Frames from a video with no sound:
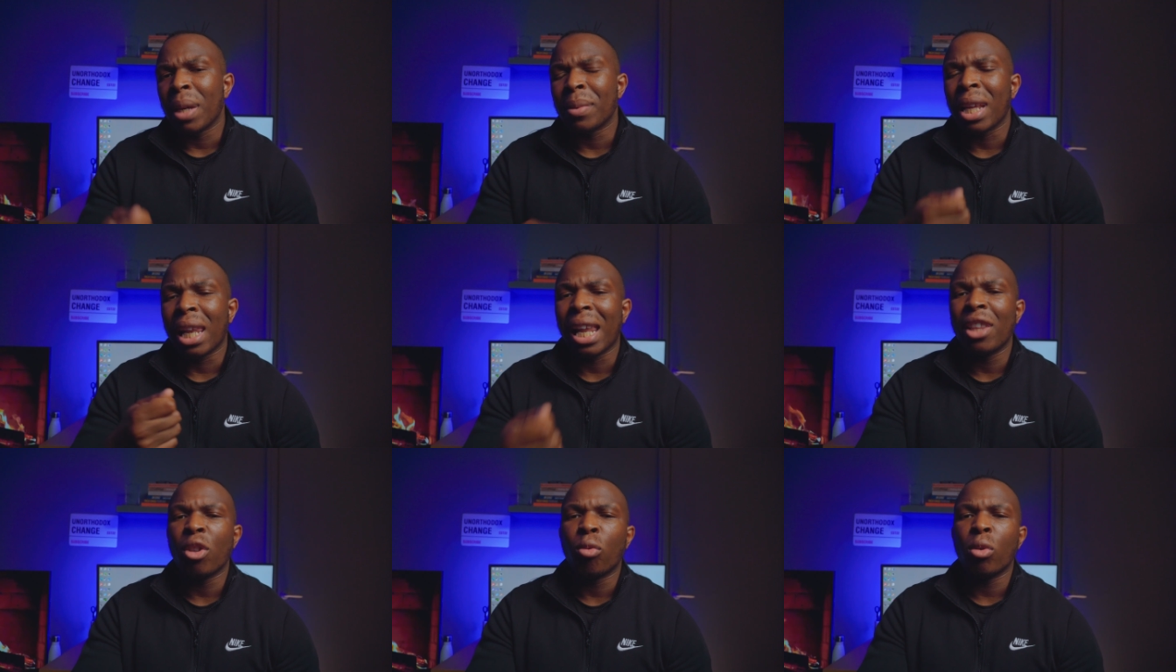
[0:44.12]
able to
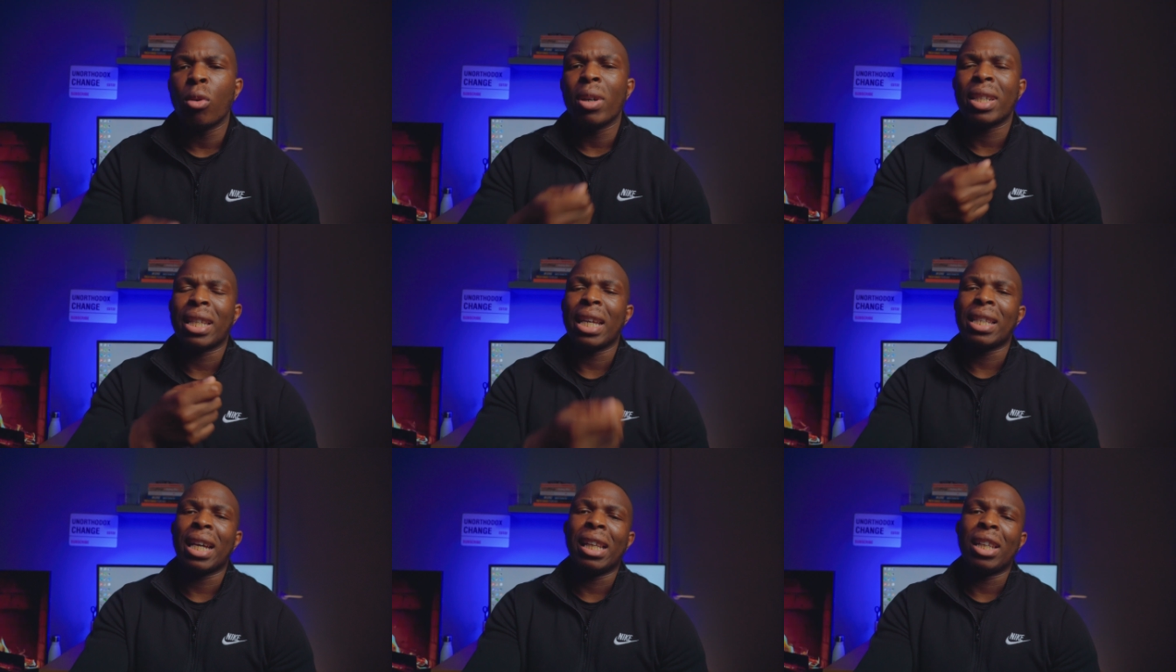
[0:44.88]
land a role as a
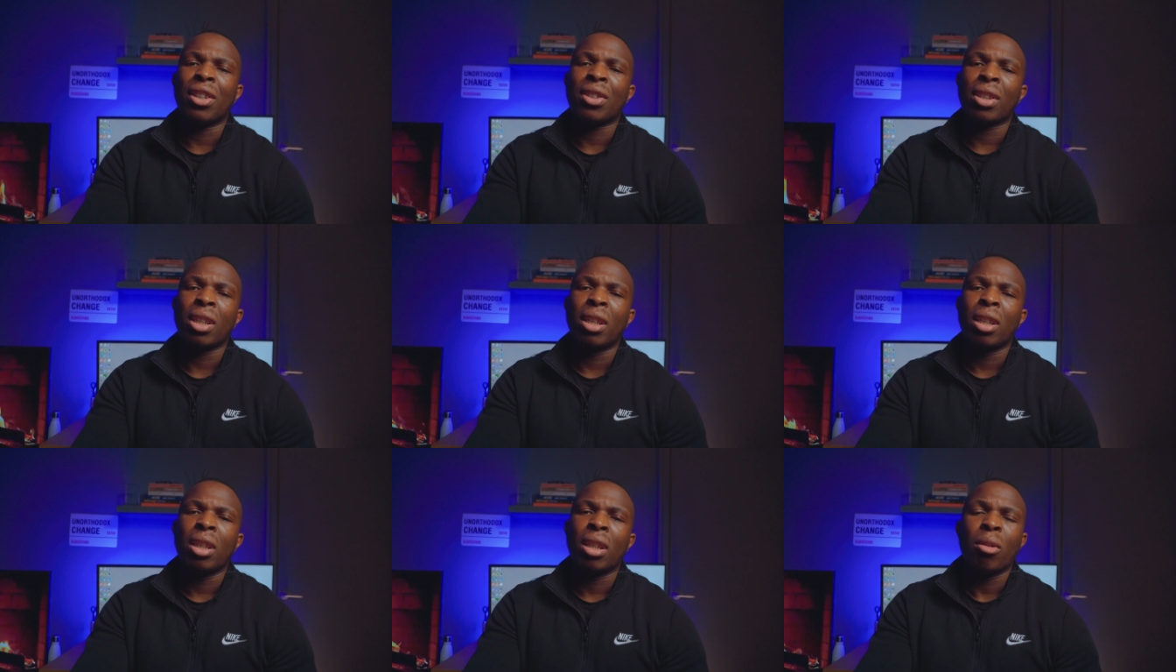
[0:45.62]
data analyst,
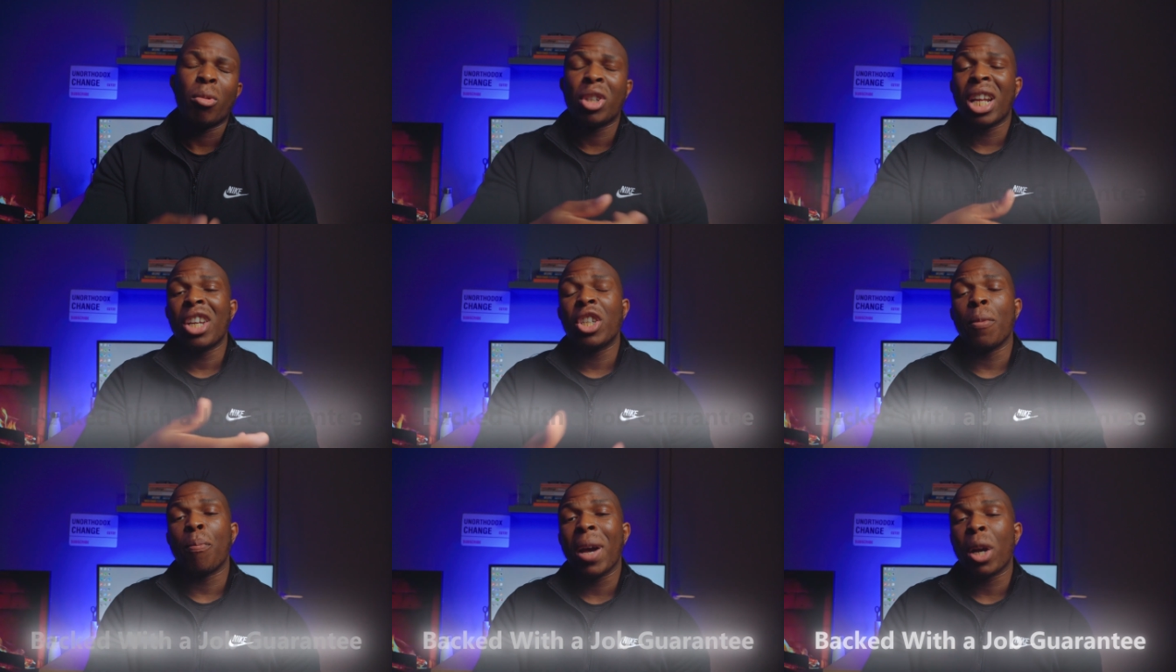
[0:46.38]
which they
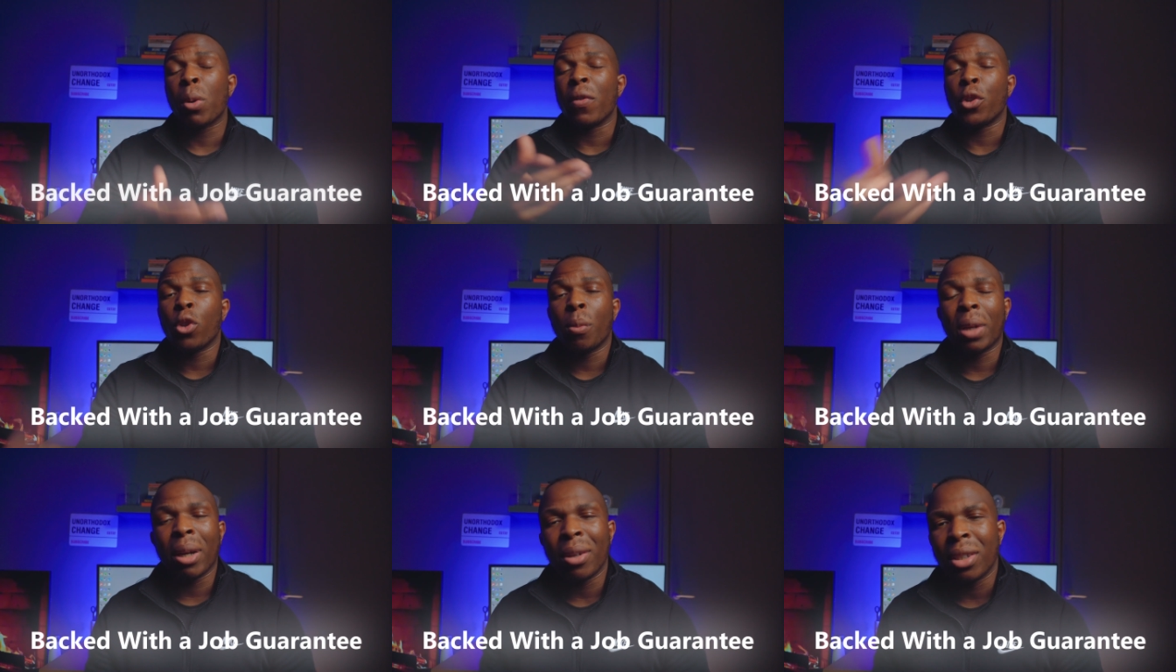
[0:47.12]
actually back with a
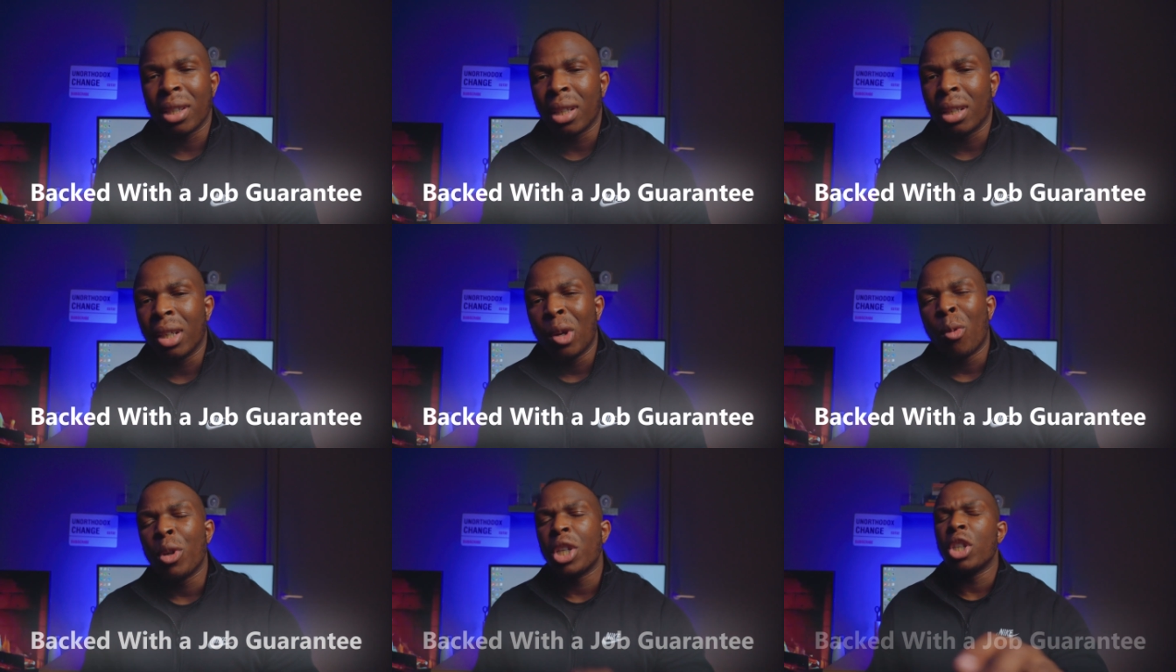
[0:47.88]
job guarantee,
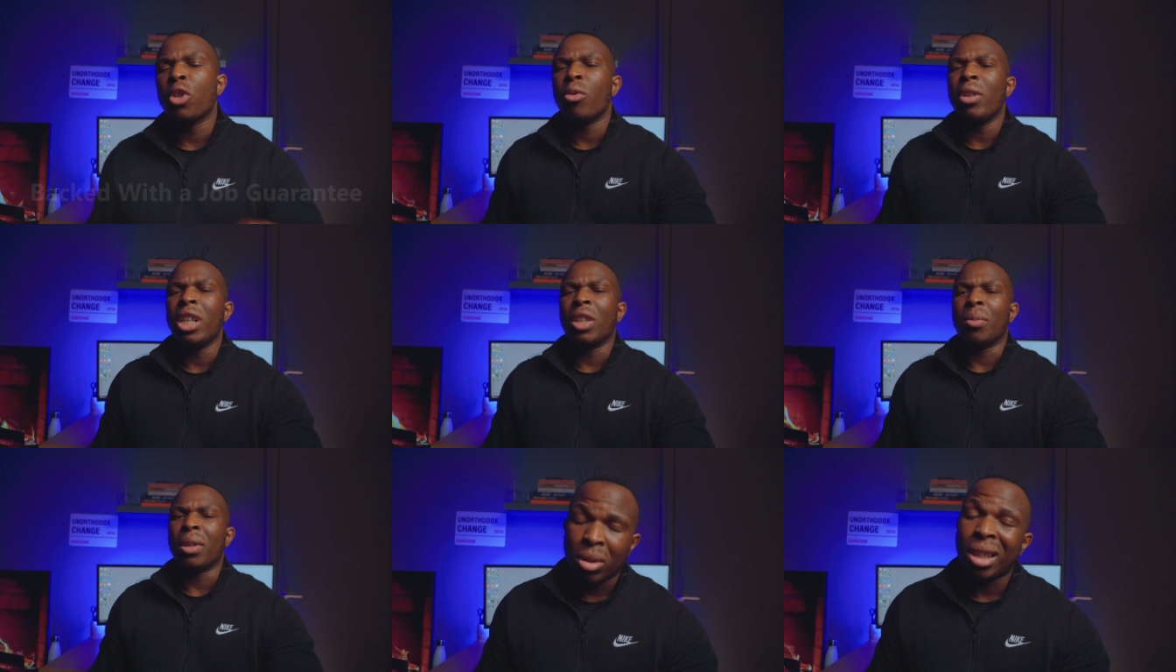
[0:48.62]
which intrigued
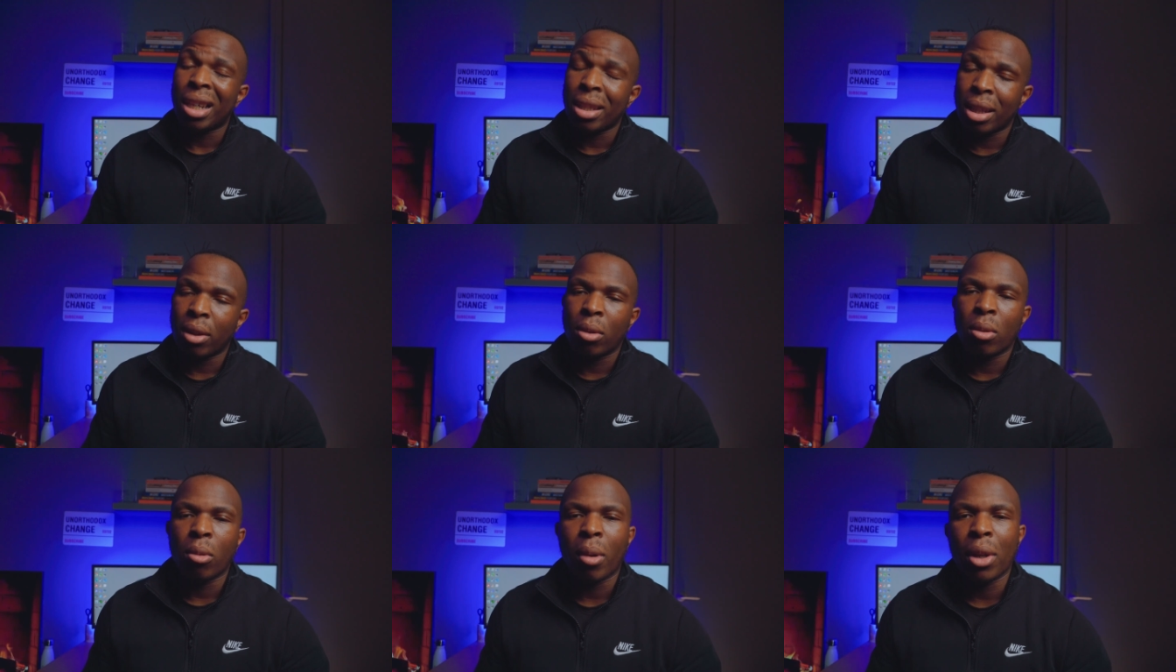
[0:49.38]
me. So I said,
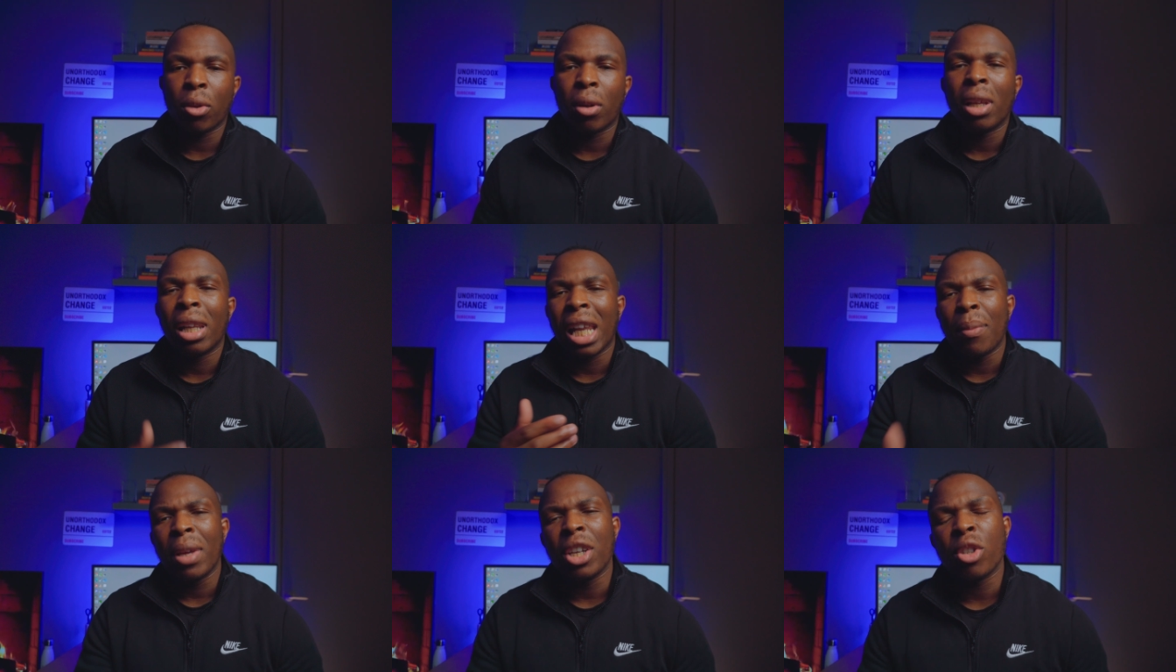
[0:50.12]
why not?
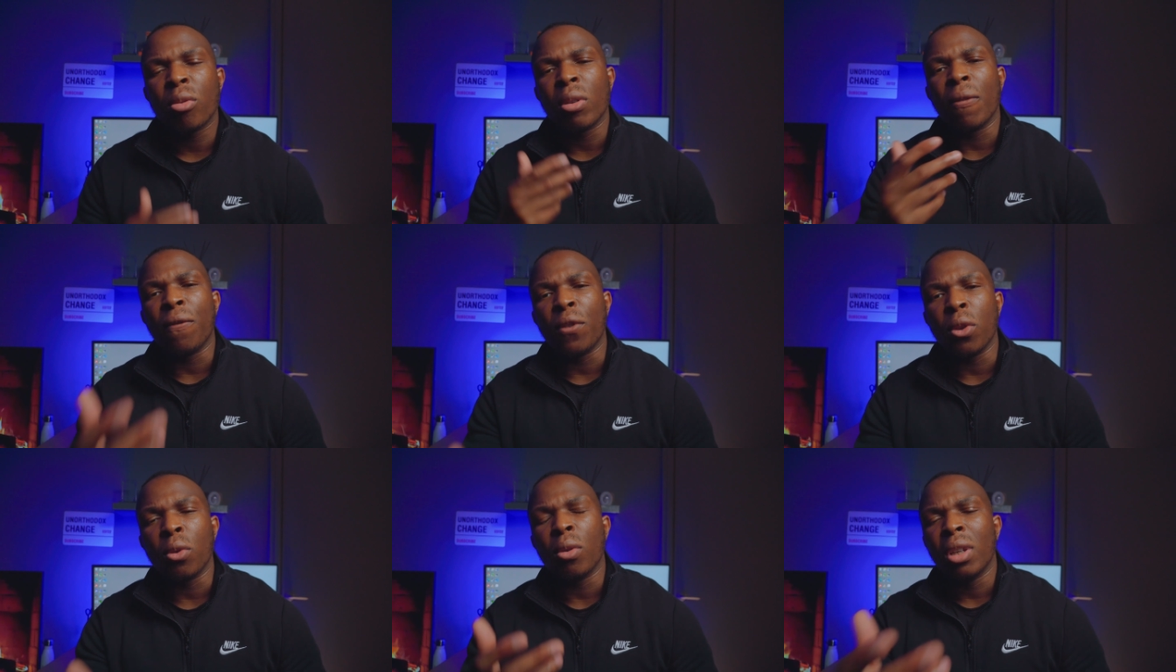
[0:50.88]
Let me actually
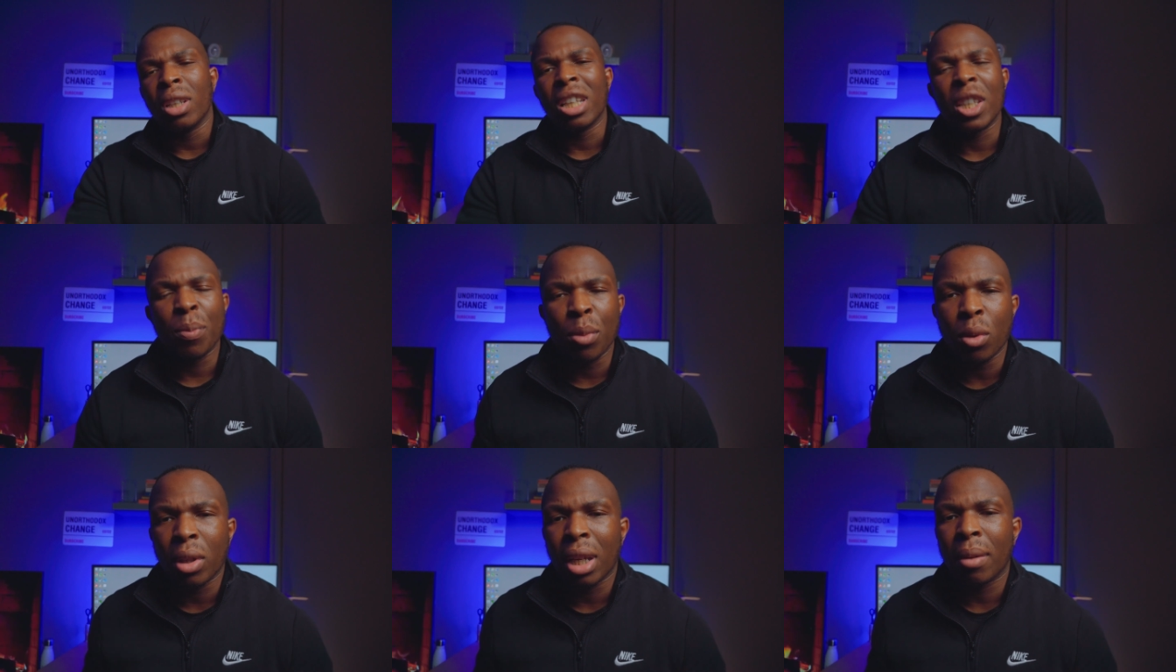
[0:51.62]
review this
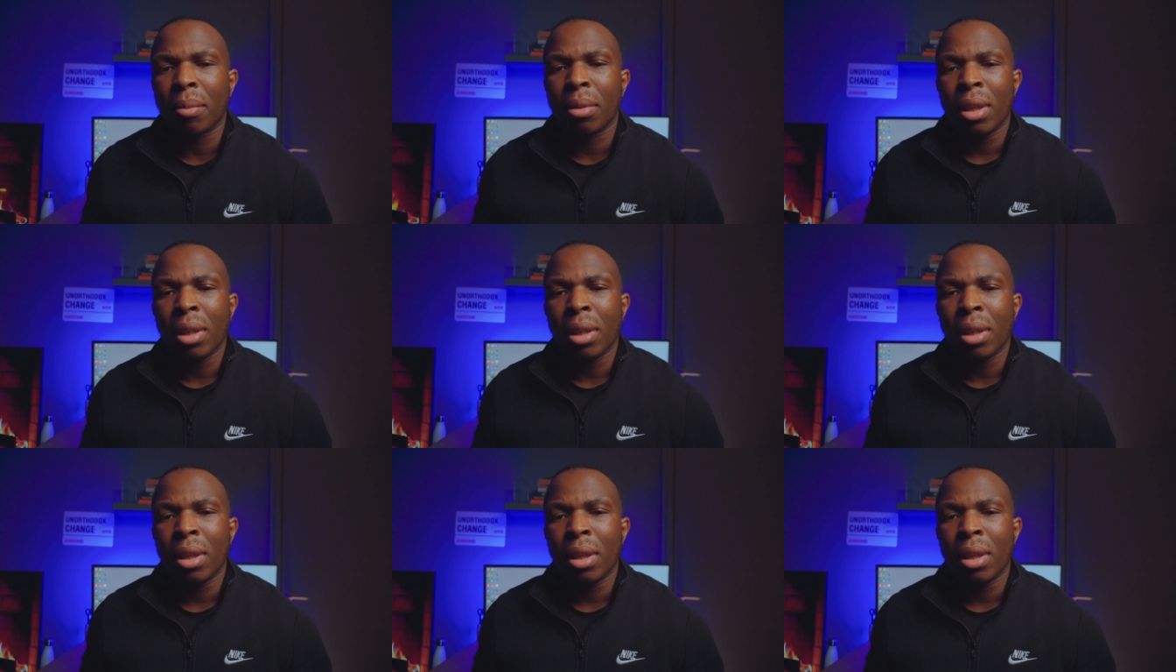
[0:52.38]
bootcamp.